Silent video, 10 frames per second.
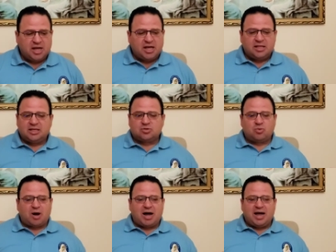That's
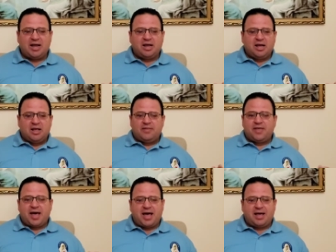why
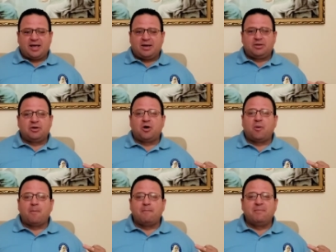that, you
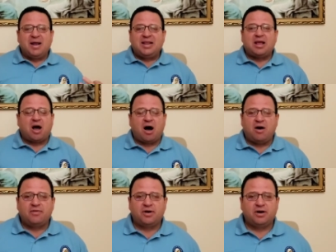know, many
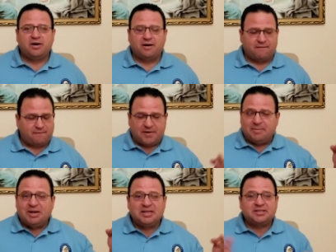other
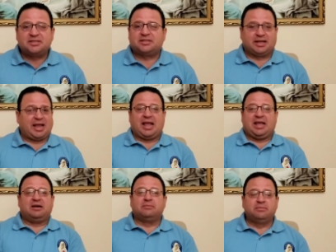feminists, they
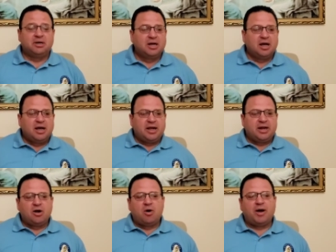hate them, you
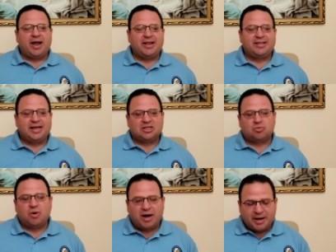know. And that's
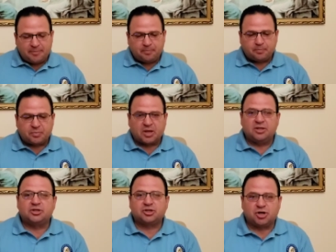why
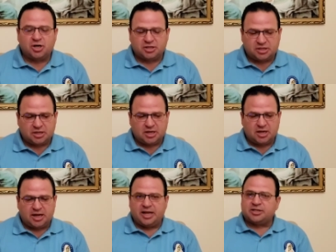the church
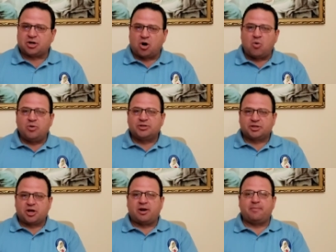is always
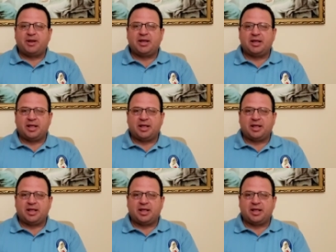gonna be